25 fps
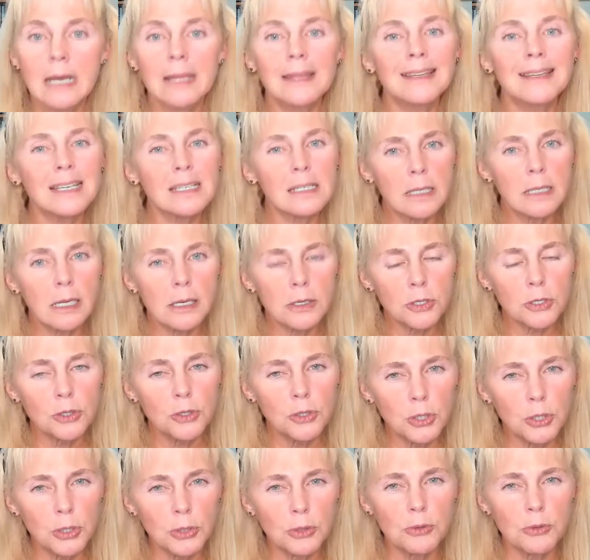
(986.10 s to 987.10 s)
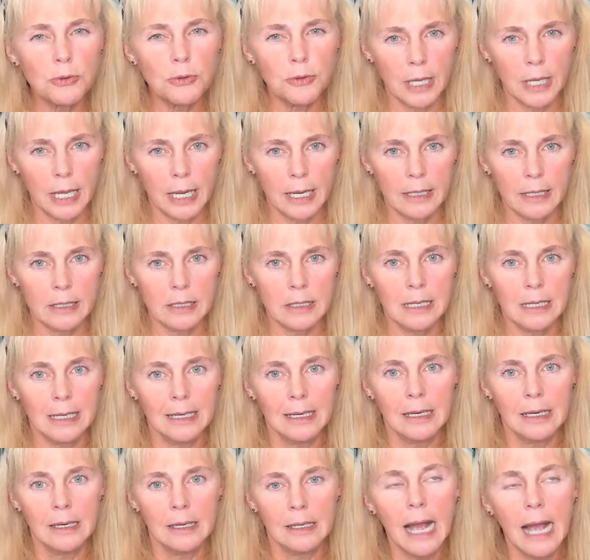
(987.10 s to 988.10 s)
This does 2 things
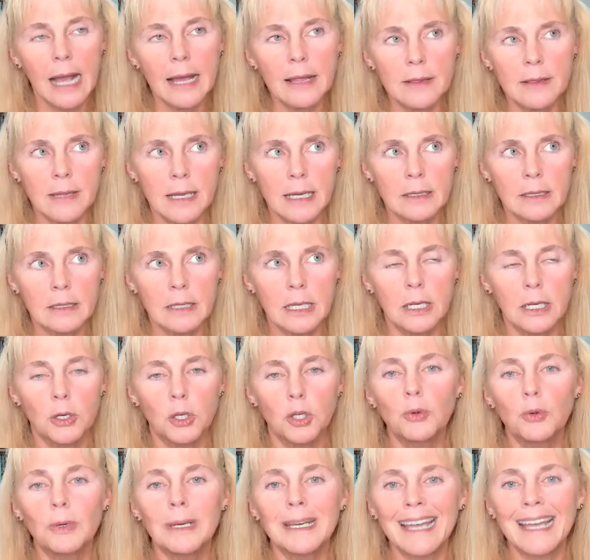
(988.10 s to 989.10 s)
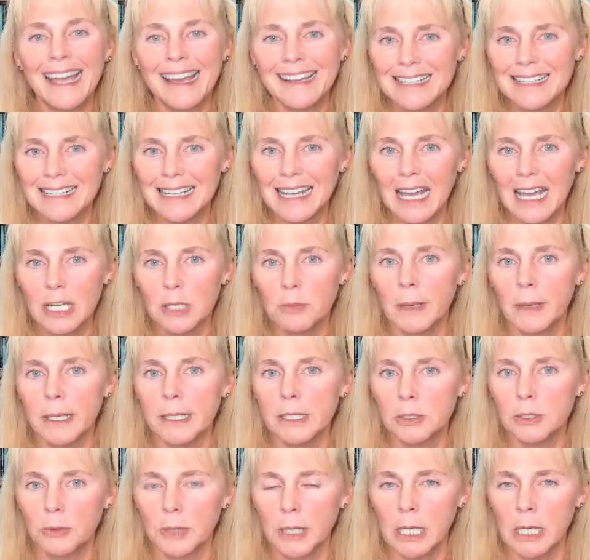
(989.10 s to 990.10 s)
I think that you can't get by
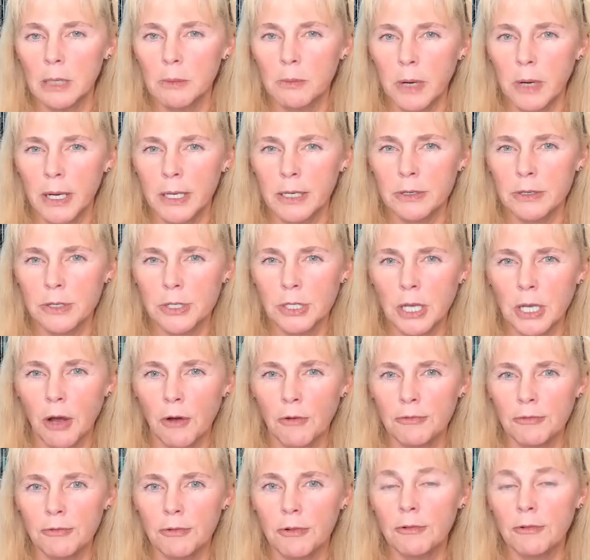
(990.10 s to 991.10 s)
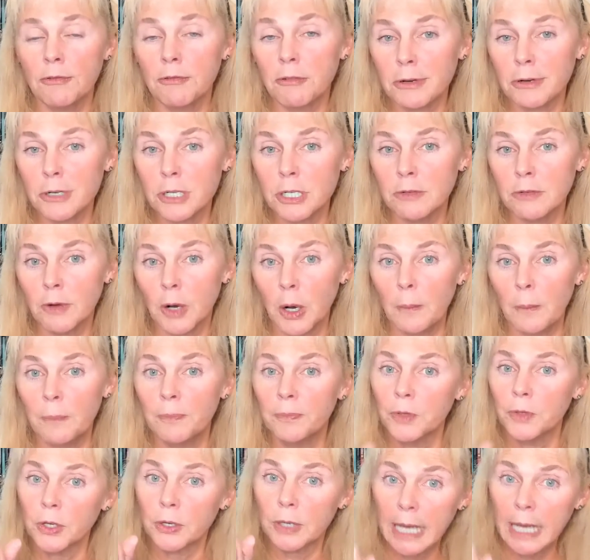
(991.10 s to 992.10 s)
doing it by yourself. First of
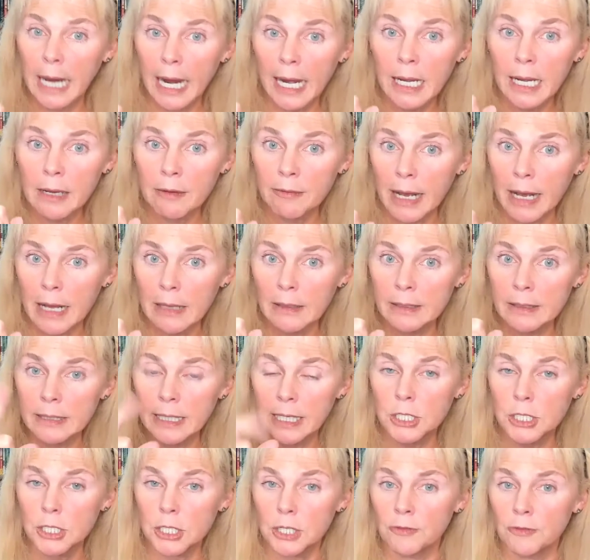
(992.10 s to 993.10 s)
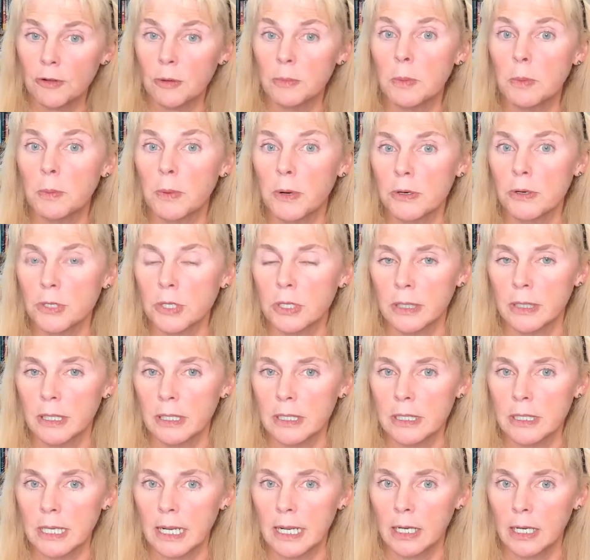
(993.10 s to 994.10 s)
all, you're gaining validation from the person
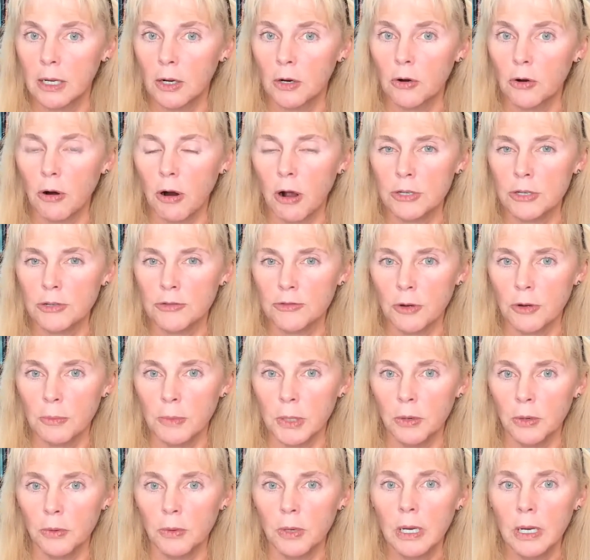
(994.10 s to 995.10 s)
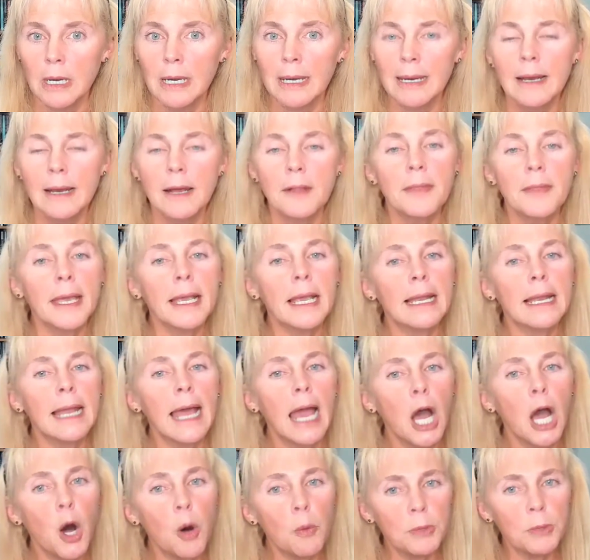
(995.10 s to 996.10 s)
that's sitting across from you. They can
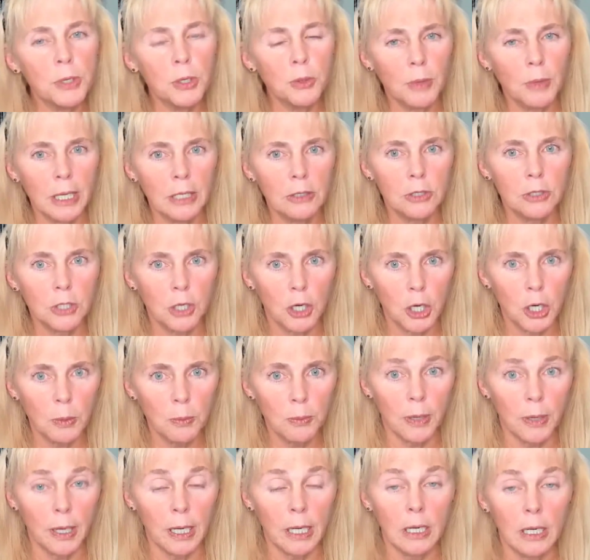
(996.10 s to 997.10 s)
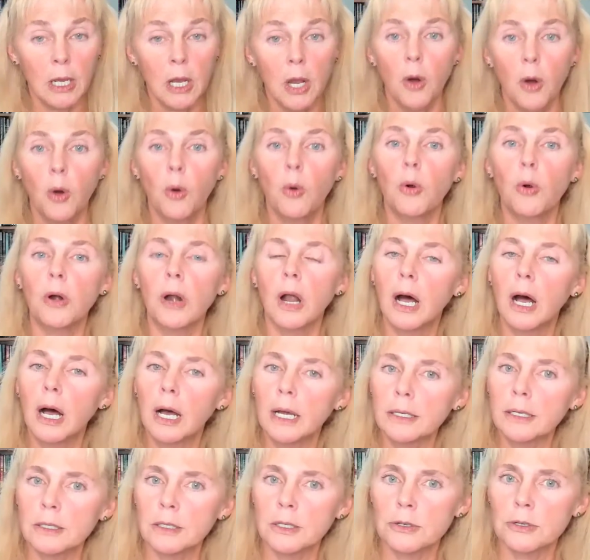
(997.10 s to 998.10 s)
help you interpret or
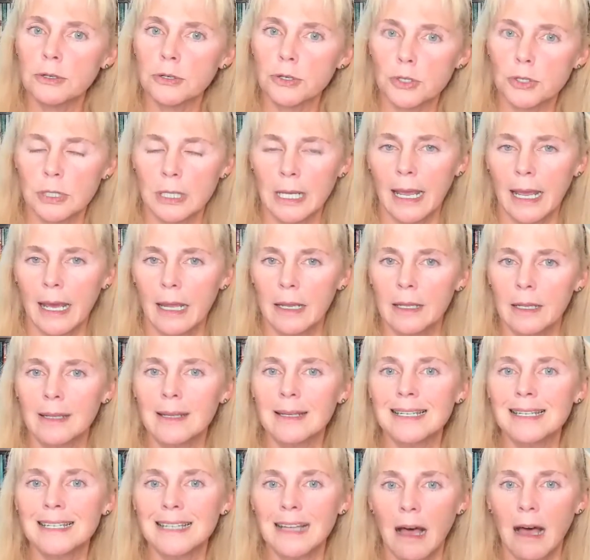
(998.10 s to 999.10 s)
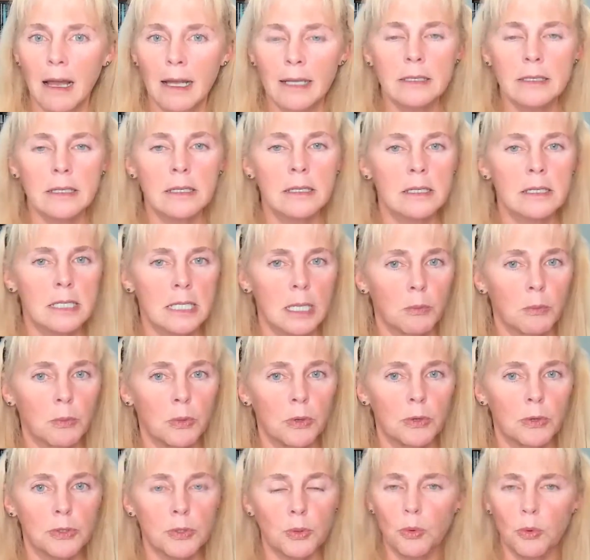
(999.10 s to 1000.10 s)
understand the signs and
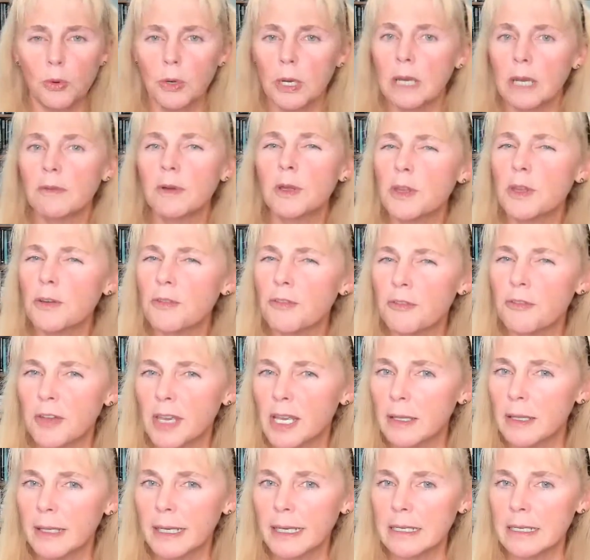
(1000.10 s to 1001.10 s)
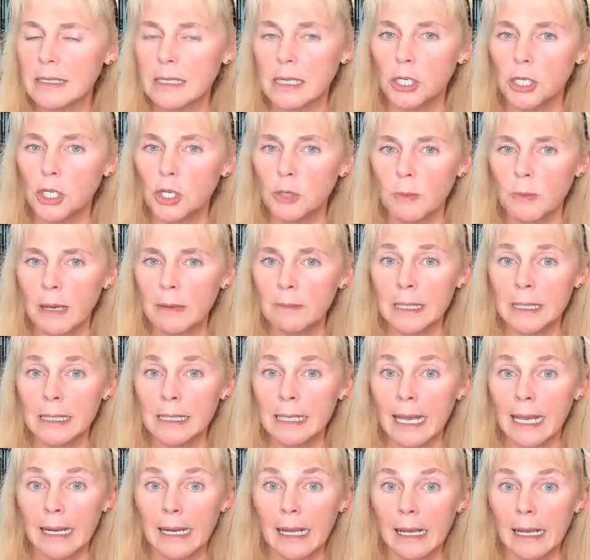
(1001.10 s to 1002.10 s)
symbols or even the feelings that you may be
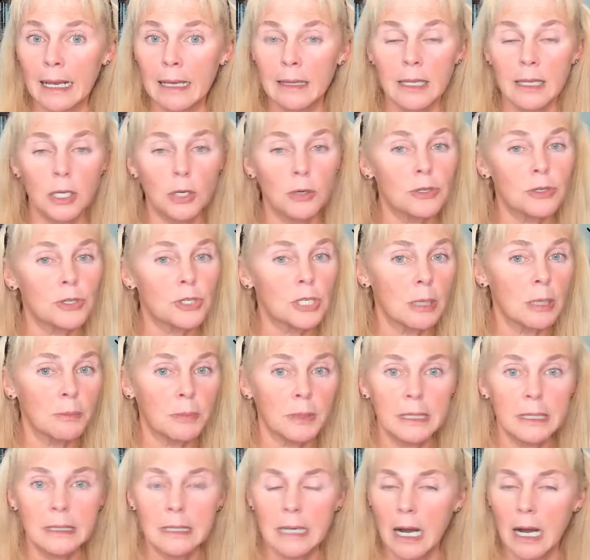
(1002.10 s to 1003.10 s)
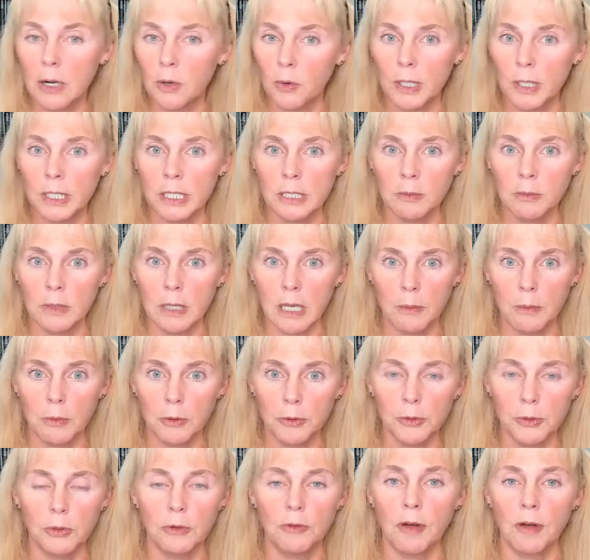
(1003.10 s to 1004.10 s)
getting that you're simply not going to be able
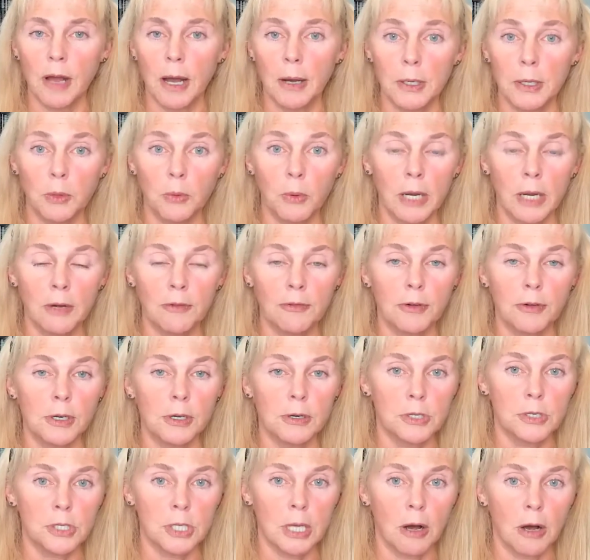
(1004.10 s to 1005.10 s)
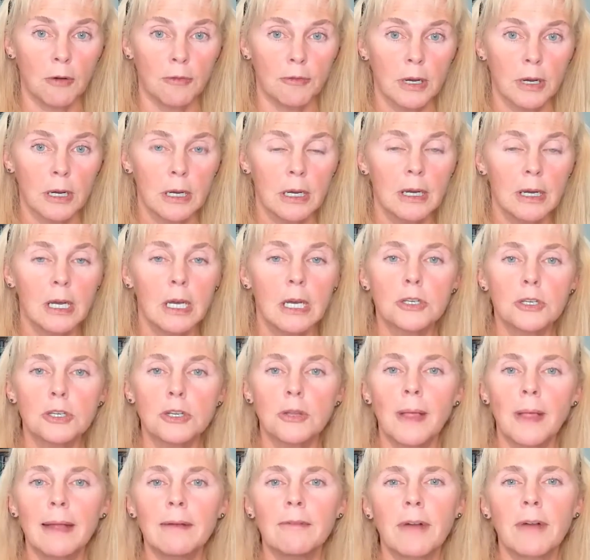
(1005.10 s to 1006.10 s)
to evaluate for yourself.
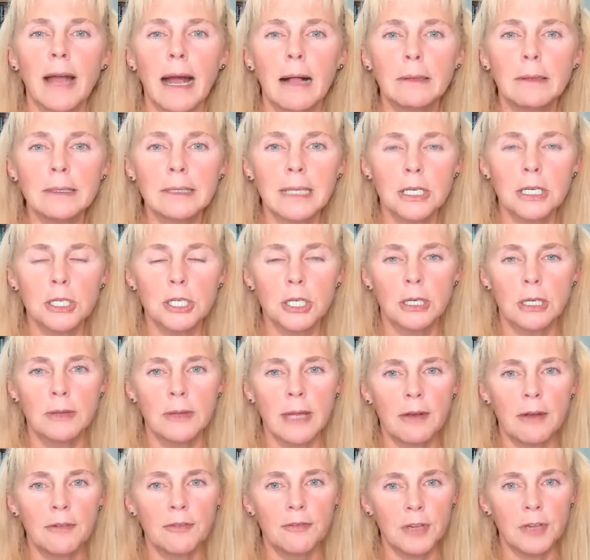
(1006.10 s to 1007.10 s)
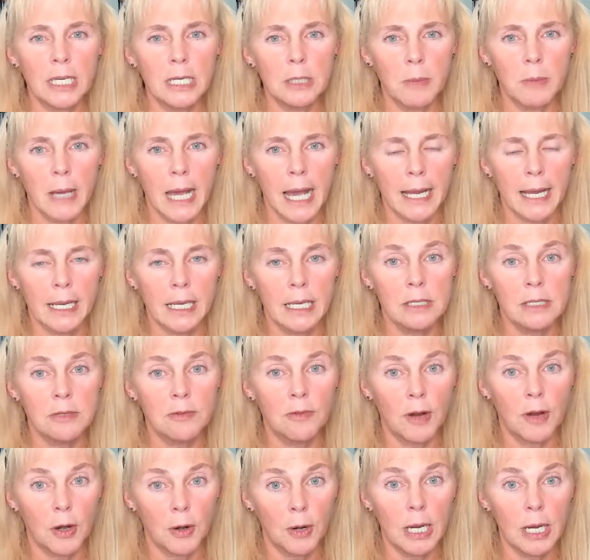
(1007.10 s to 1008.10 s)
So that validation and that feedback is
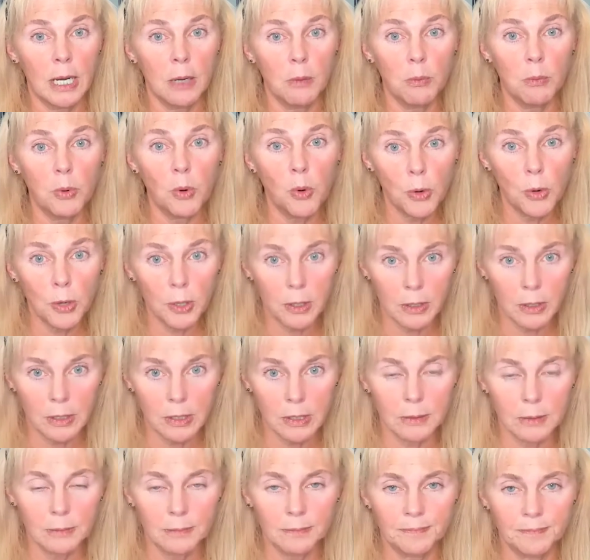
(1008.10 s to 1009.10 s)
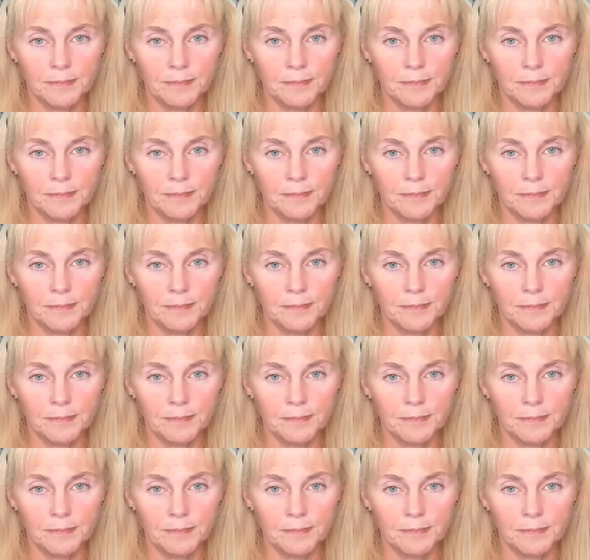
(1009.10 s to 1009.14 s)
very important.